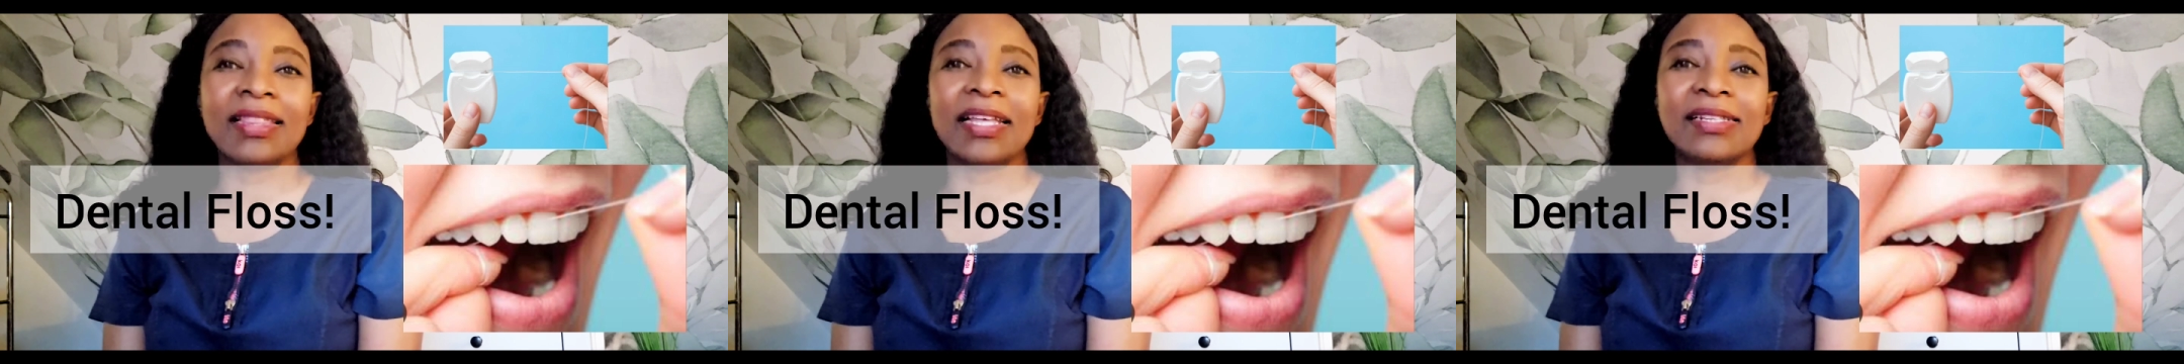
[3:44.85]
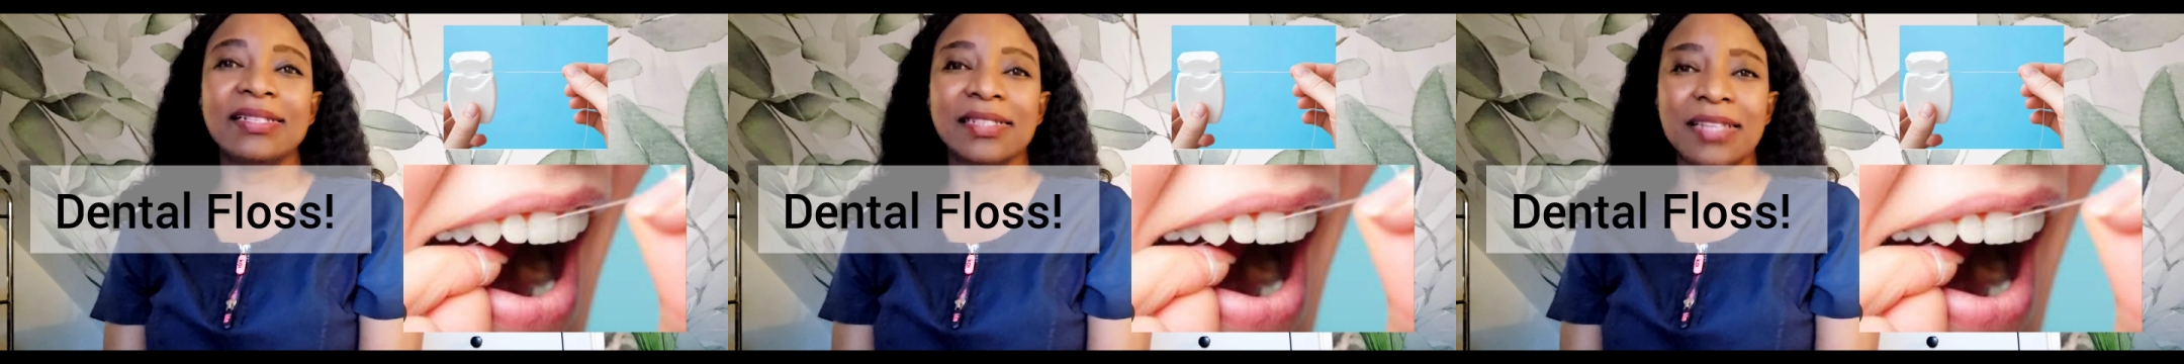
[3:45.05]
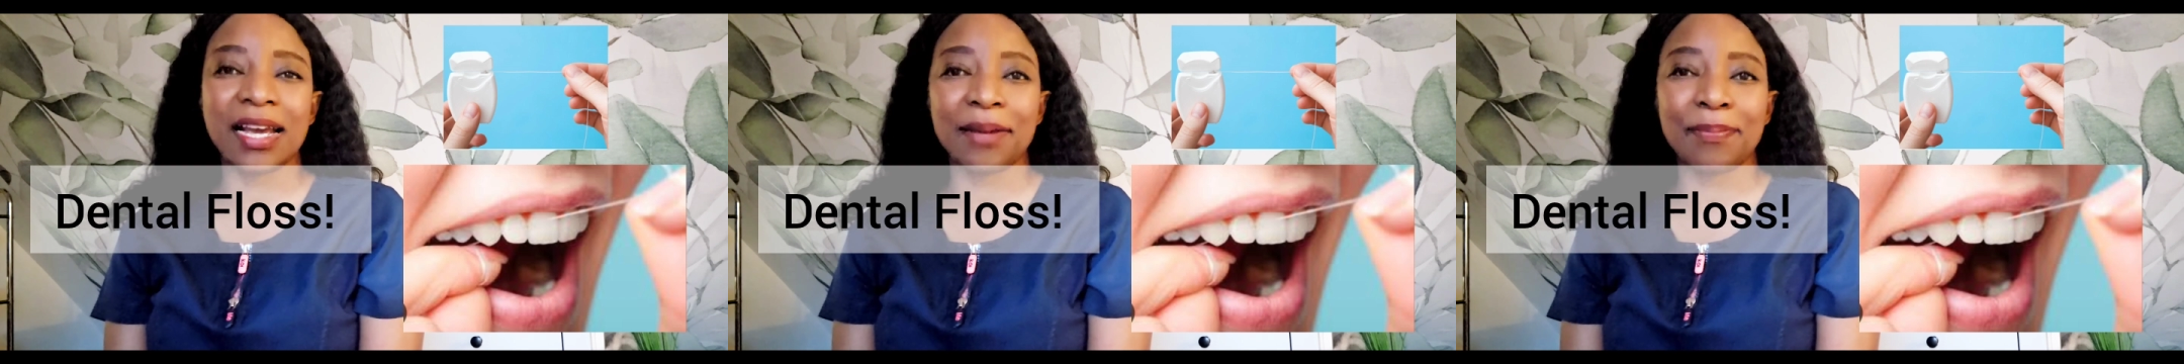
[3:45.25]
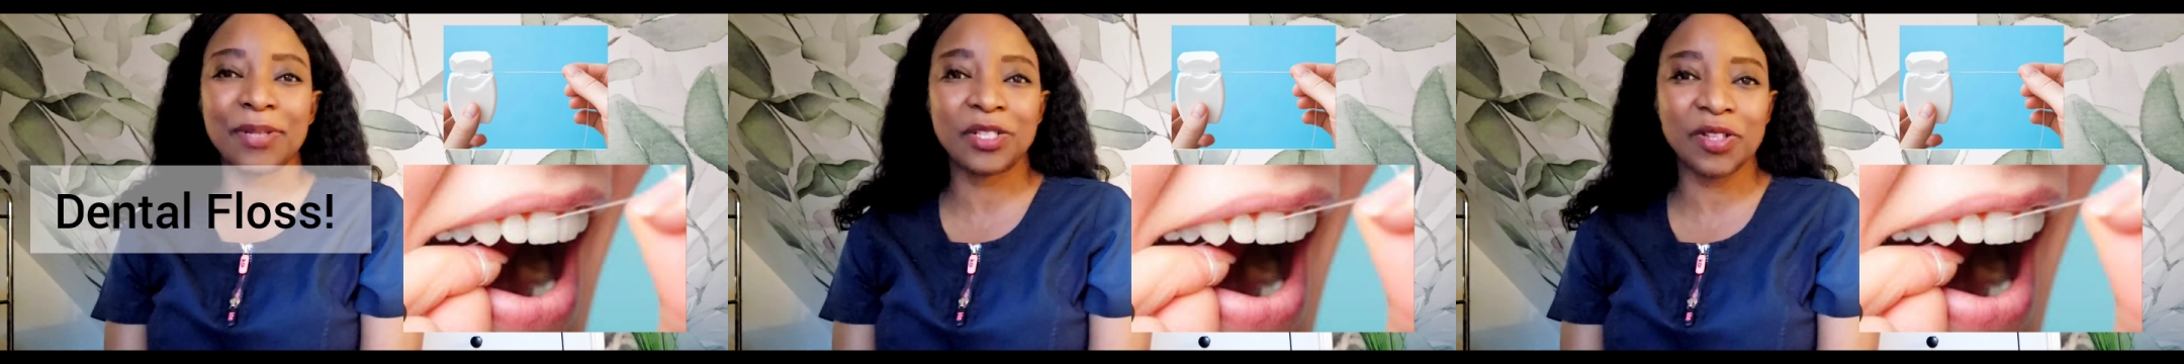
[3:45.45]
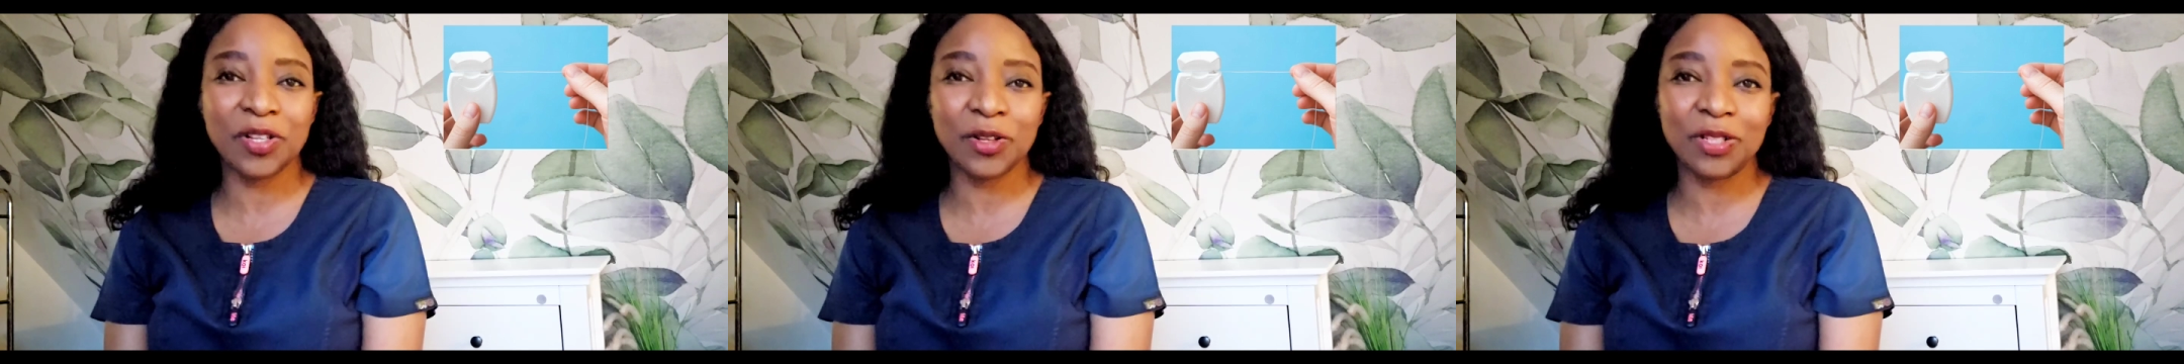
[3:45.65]
that's stuck
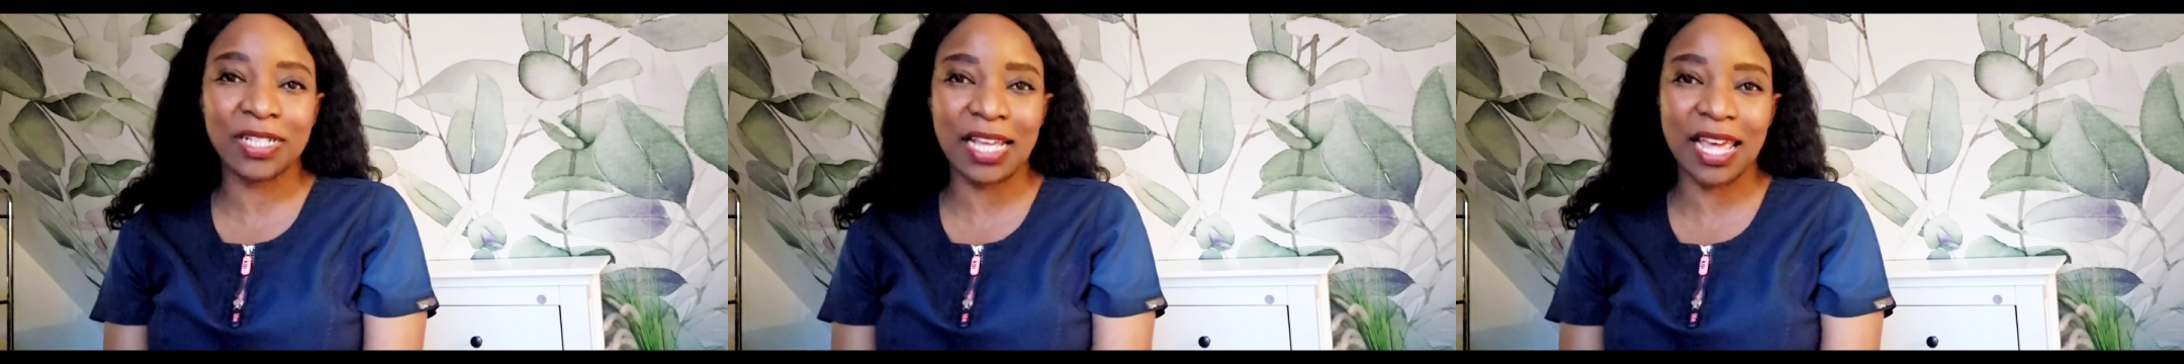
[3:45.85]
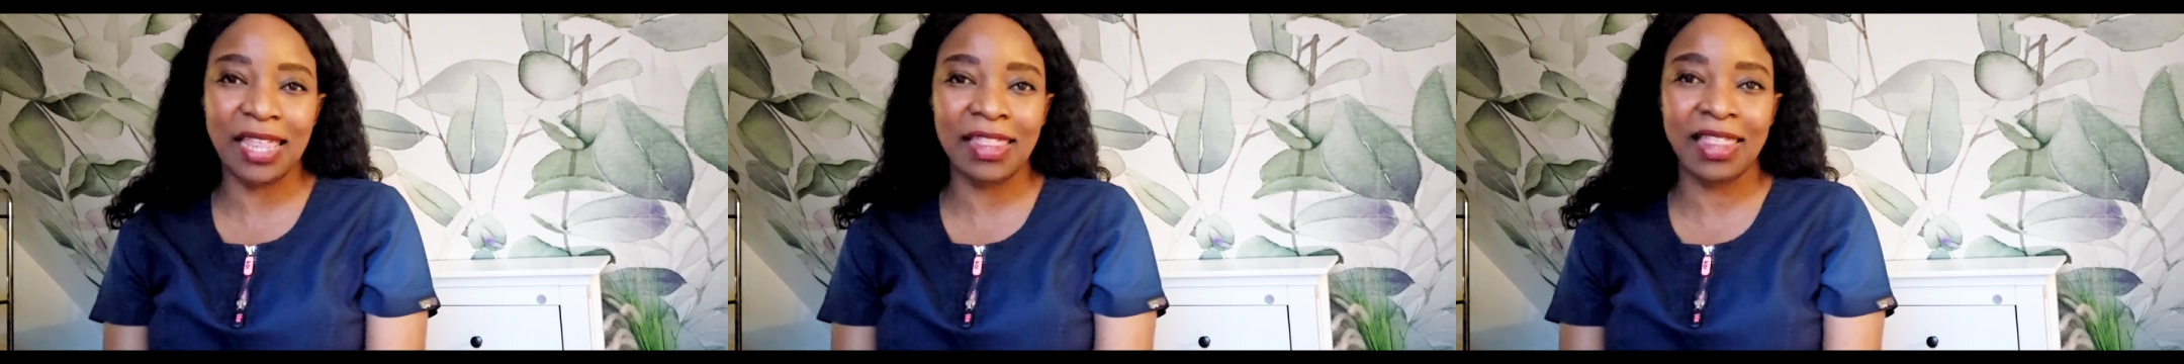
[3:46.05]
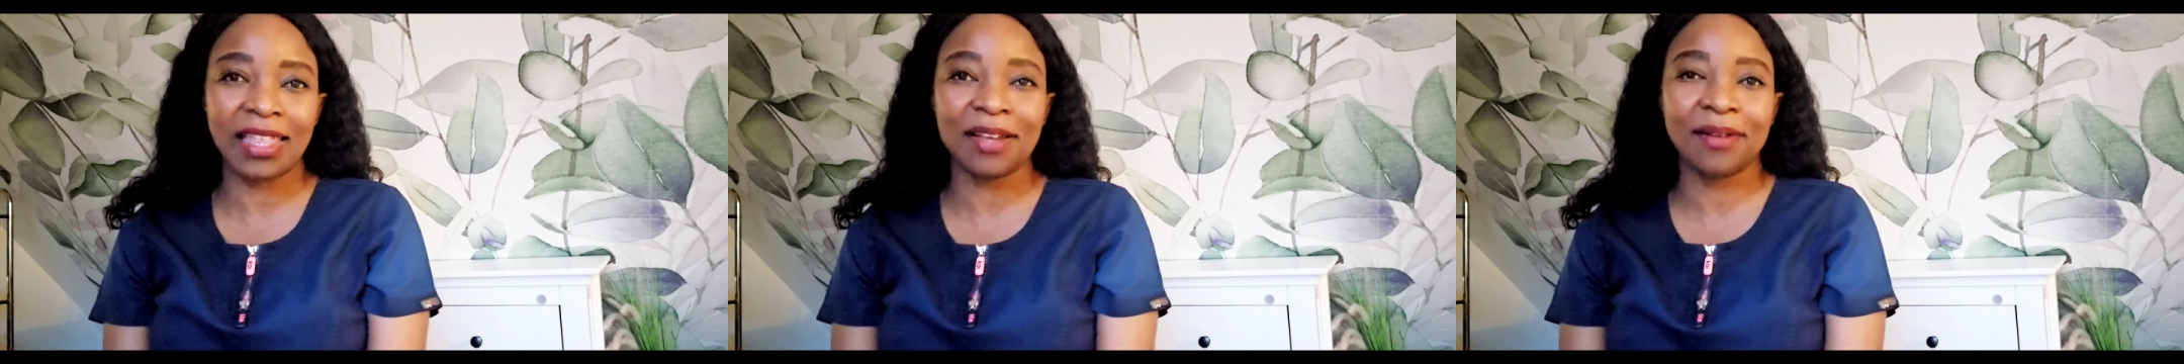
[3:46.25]
between your teeth.